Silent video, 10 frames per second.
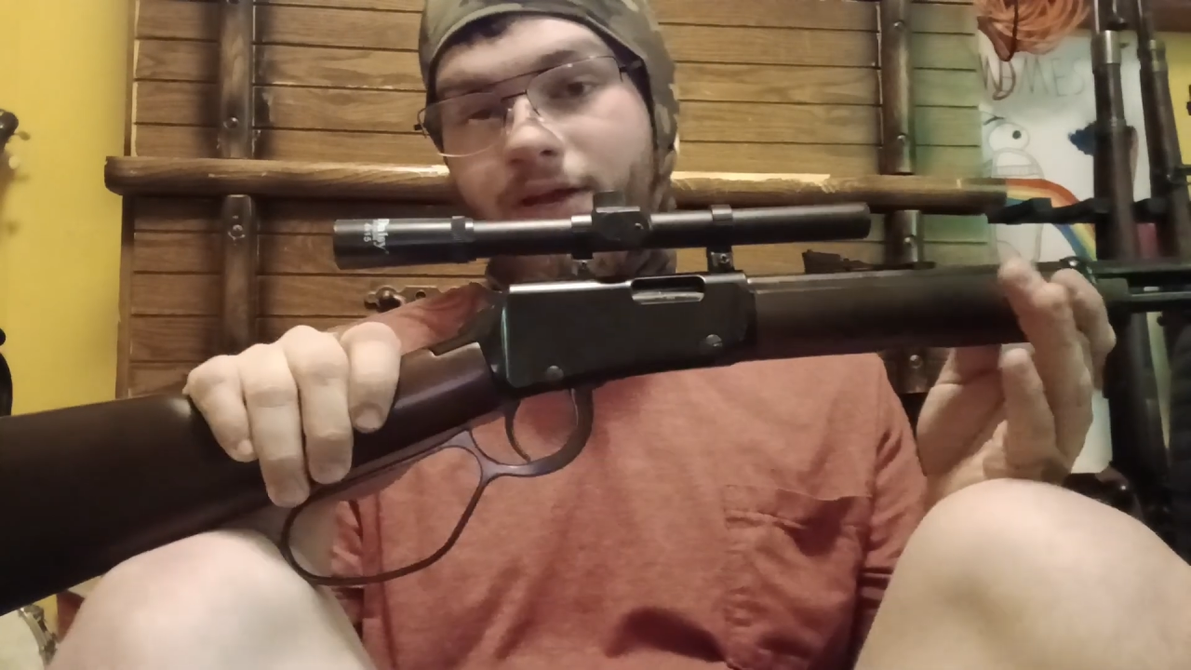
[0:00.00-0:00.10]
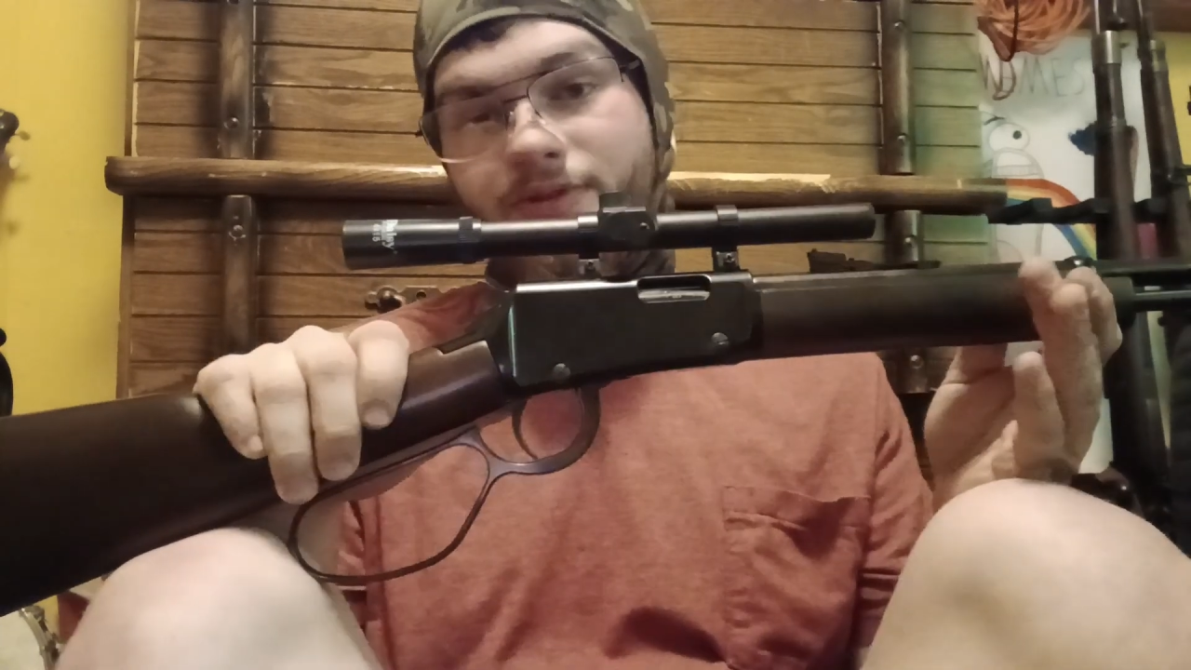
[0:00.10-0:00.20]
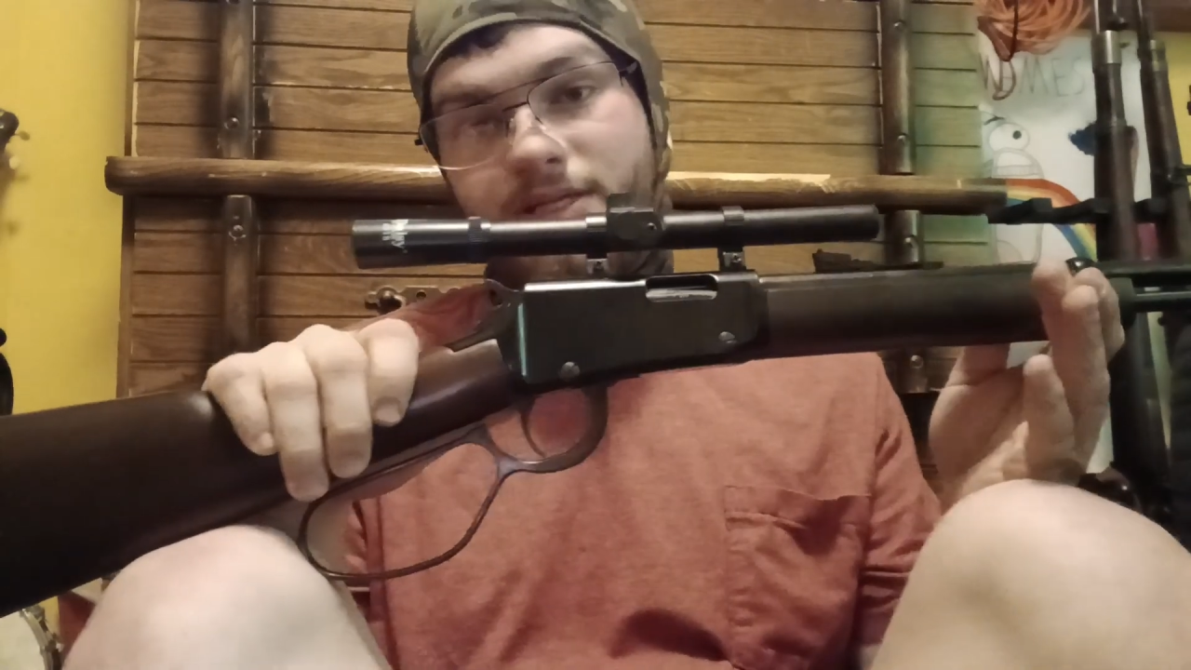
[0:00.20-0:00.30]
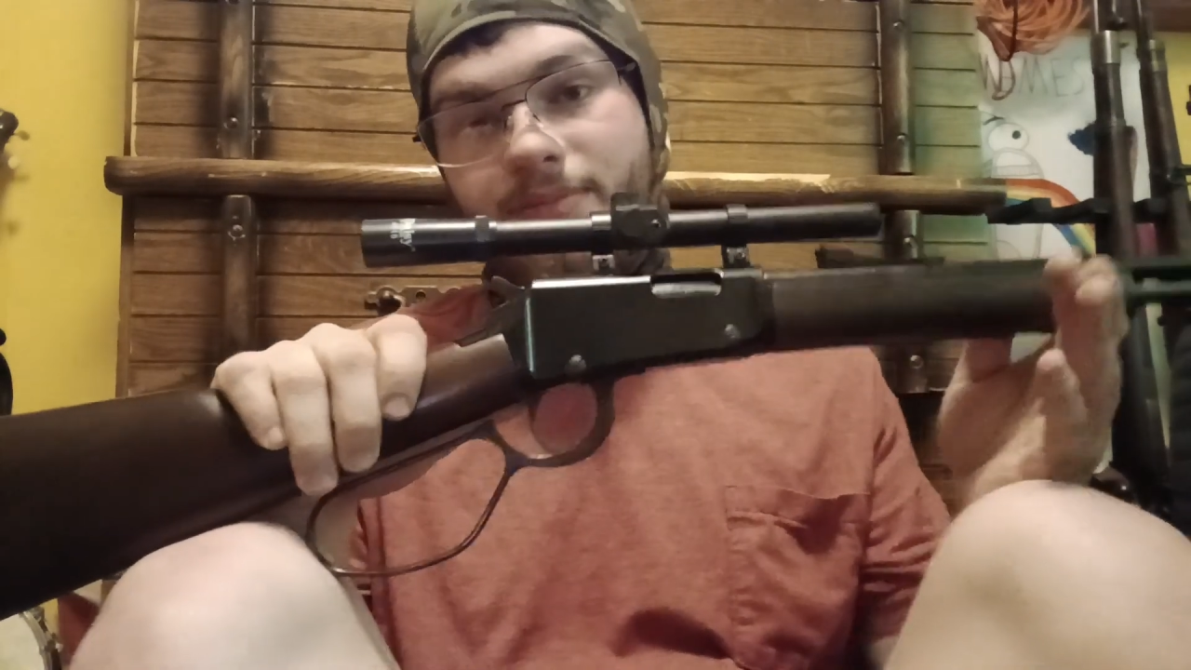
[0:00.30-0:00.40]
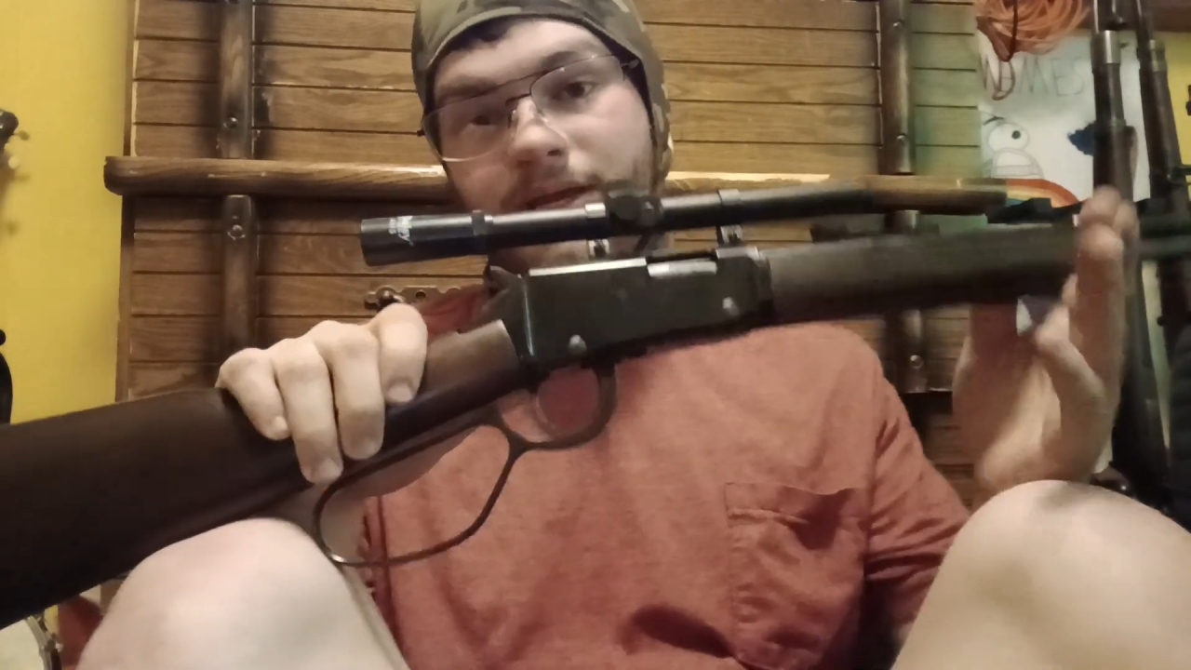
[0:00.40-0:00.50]
of a
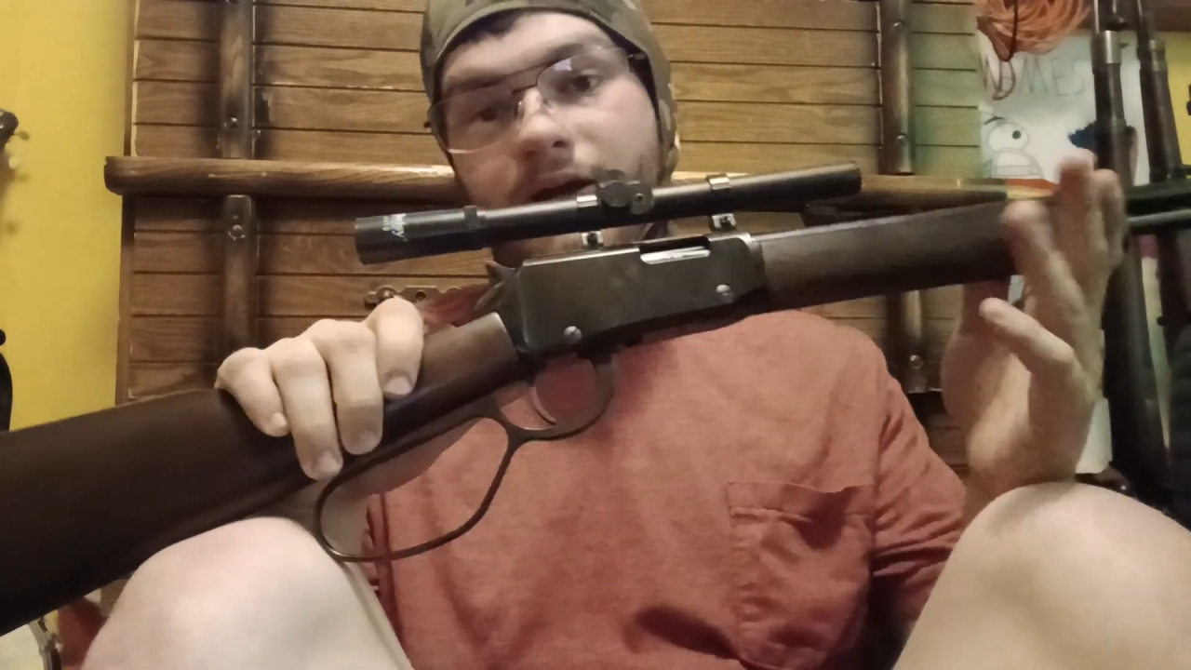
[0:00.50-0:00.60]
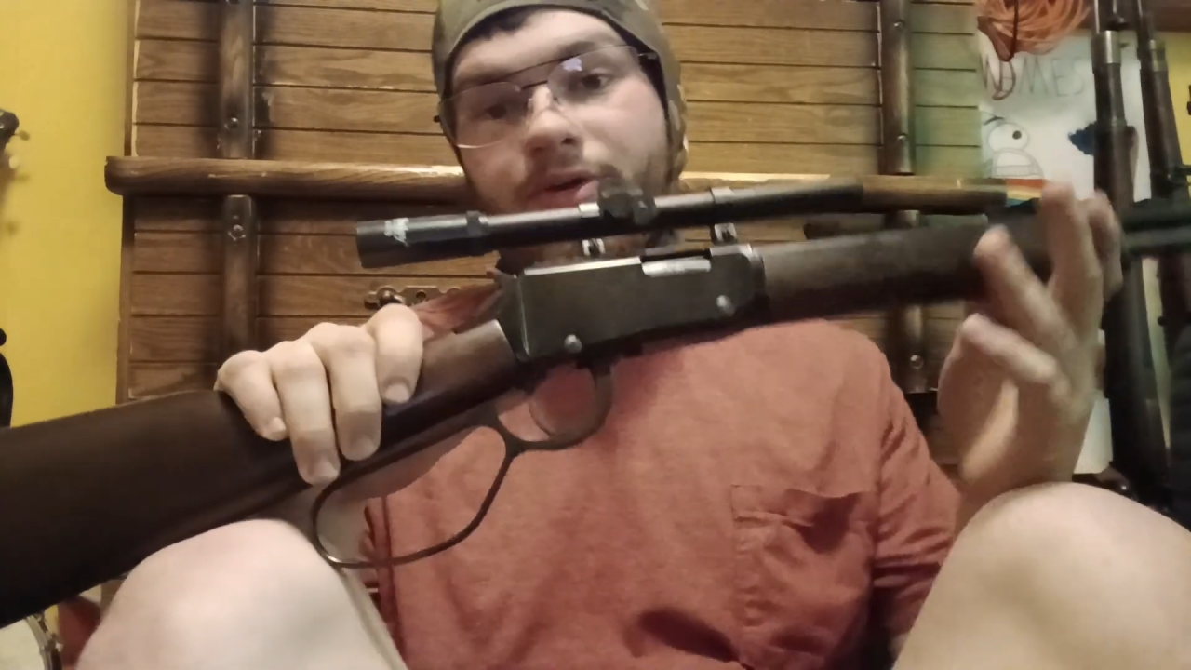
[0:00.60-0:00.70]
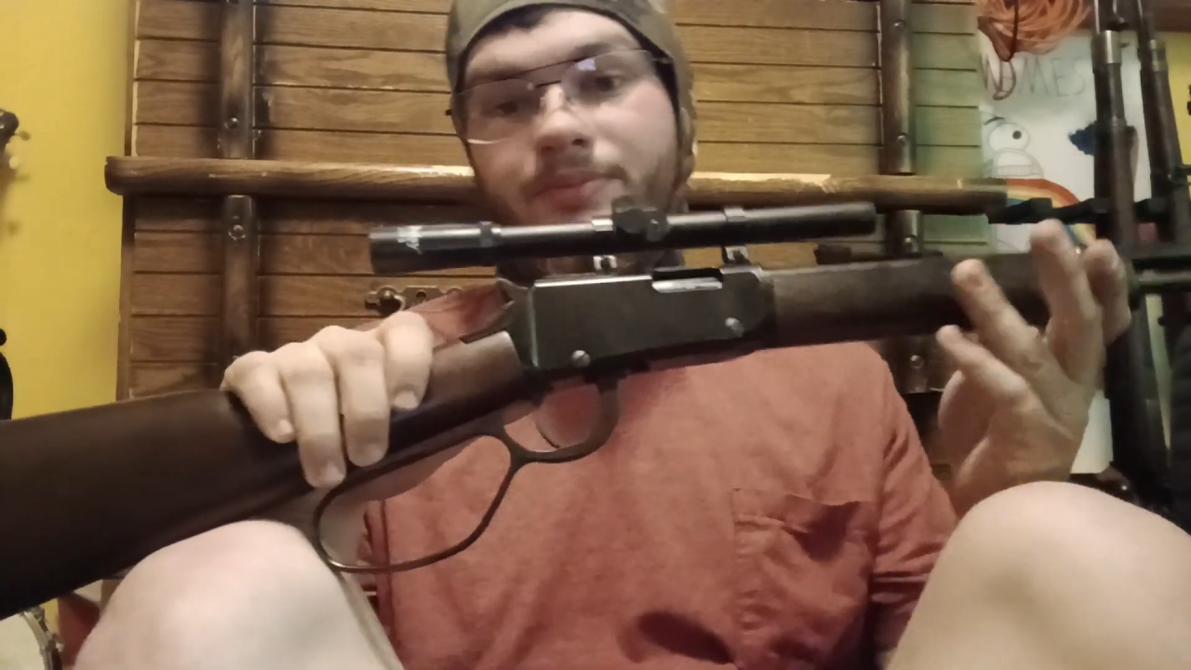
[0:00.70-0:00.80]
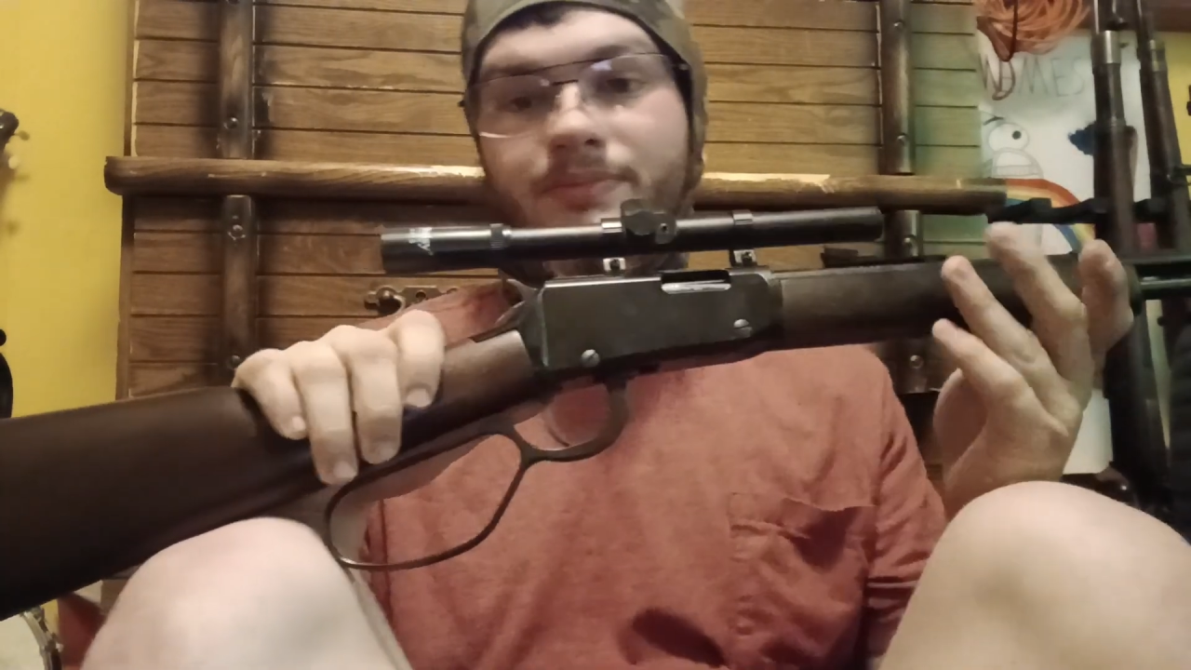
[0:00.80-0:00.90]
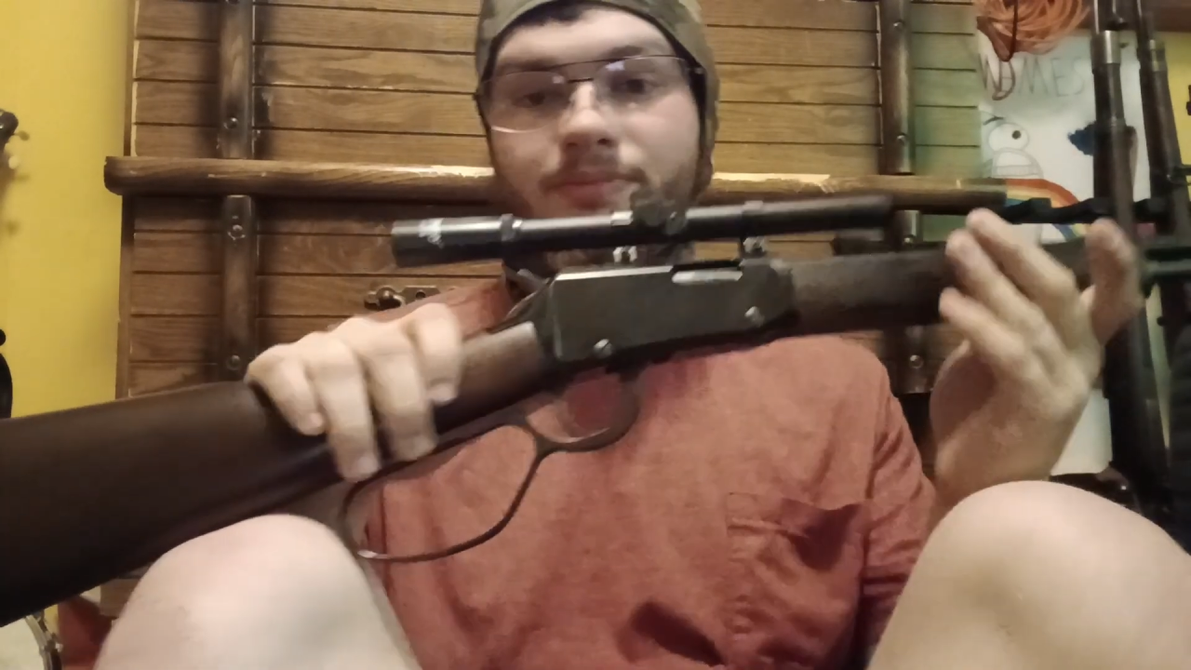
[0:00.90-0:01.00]
semi-auto.